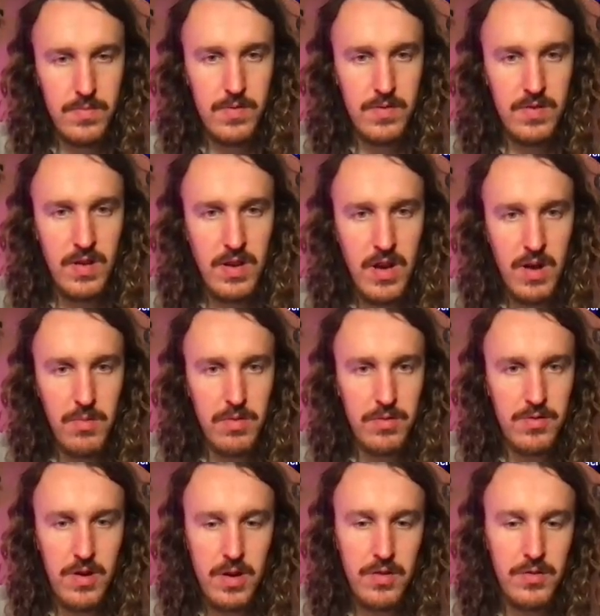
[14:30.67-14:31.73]
So you don't want to
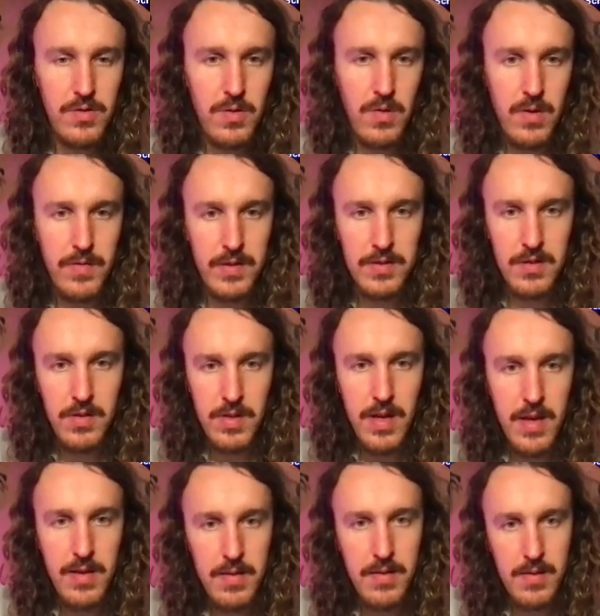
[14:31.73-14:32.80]
try and draw it if it's not
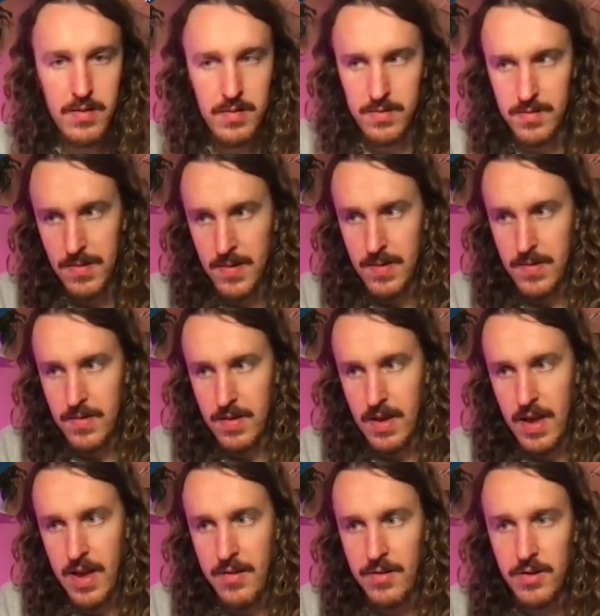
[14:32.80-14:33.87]
there,
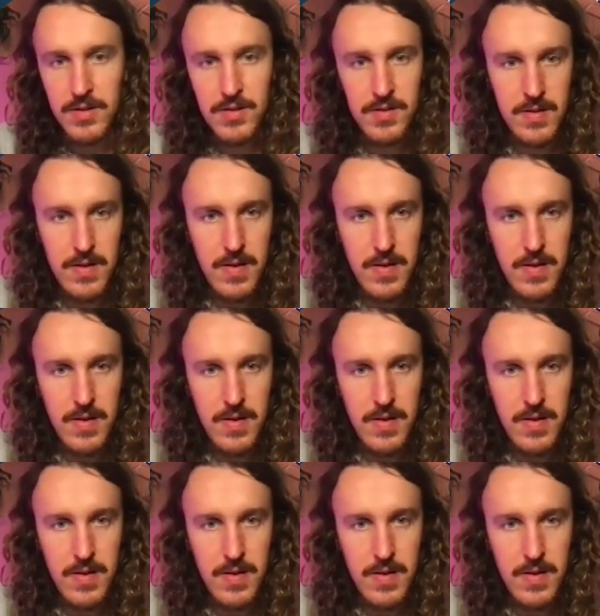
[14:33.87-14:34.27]
get errors.